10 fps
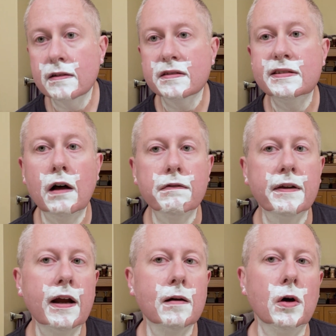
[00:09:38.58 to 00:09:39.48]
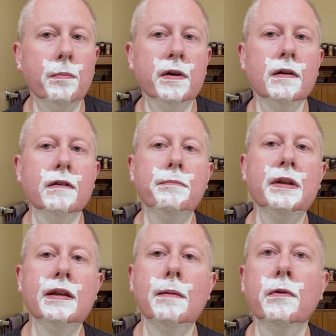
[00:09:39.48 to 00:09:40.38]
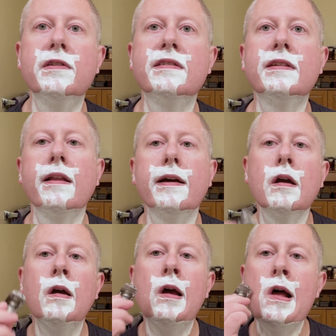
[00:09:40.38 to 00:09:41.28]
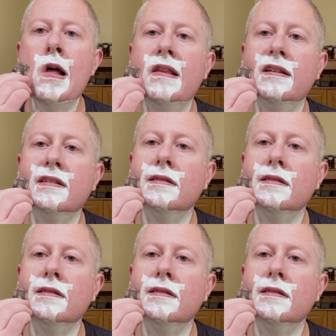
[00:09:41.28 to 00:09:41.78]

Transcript: self-care moment of being able to say, like, this is